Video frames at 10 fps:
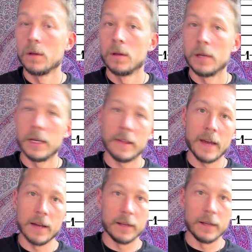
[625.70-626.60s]
And it's
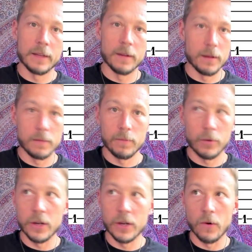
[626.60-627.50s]
kind of like the
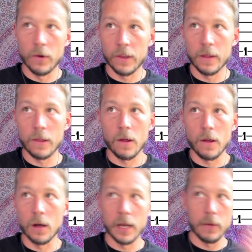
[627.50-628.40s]
pre-chorus in the
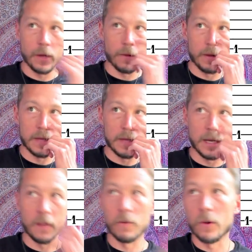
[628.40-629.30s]
song anyways, right? The end
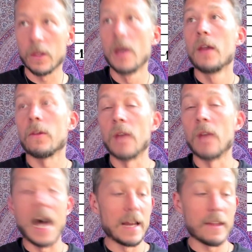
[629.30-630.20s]
of the verse. So
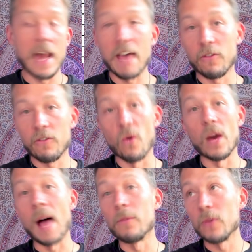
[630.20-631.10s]
9 is an F chord.
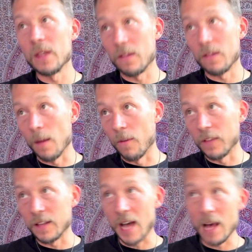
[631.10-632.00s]
I'm doing the thumb over
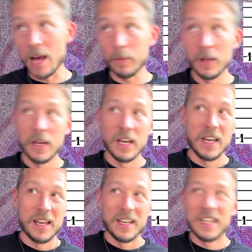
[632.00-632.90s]
the top.
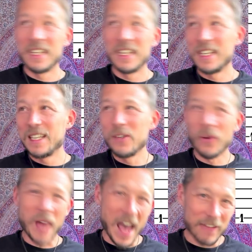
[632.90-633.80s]
You
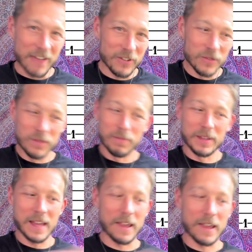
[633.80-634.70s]
don't have to,
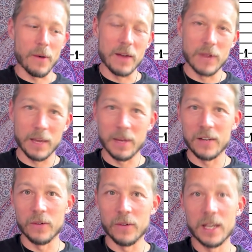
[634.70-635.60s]
but that's how I'd recommend
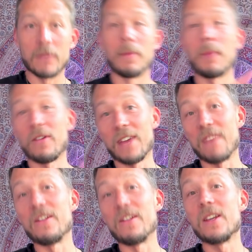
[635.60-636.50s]
doing it. Remember, I've got
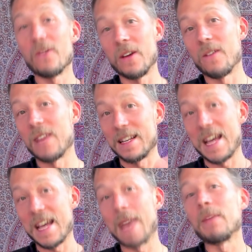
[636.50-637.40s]
a video here, that
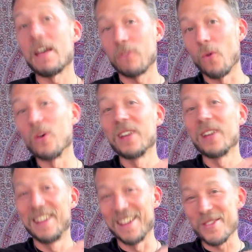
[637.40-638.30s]
damned F chord.
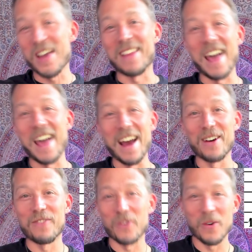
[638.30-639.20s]
And check that out
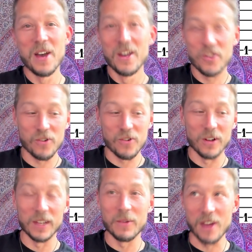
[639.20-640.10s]
if you're
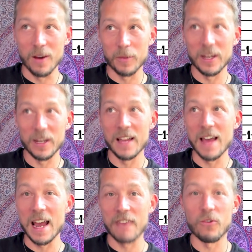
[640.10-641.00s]
struggling with how to play
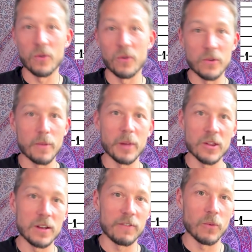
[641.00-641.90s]
that F chord. There's a bunch
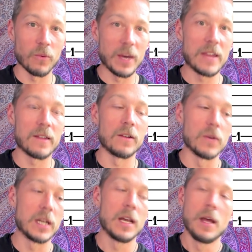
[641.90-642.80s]
of different ways to
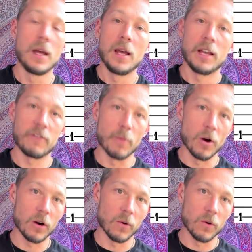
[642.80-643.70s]
do it. If the
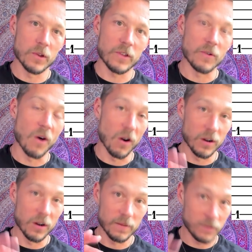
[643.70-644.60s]
bar chord's too
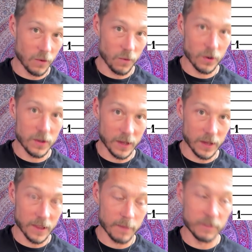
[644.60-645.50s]
hard, don't worry, you can
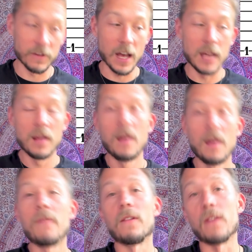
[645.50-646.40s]
simplify it.
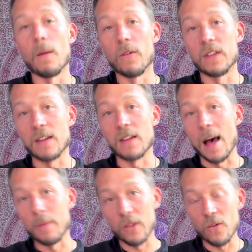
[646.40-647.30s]
If the thumb over the
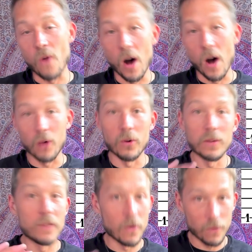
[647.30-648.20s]
top is too
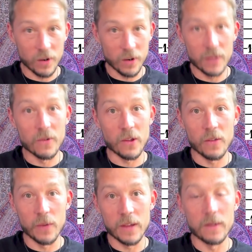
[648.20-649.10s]
awkward, don't worry, there's
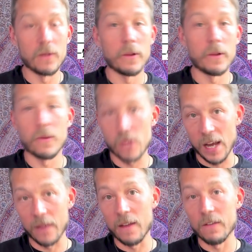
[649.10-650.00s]
other ways to do it. So
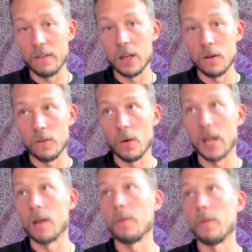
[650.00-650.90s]
check out that video if you want
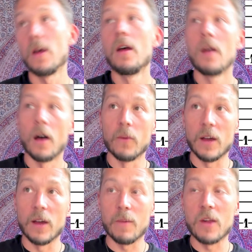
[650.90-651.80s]
help.
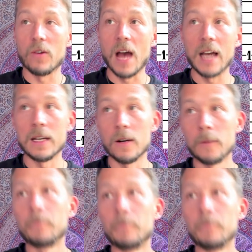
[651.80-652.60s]
Otherwise, measure 9 here.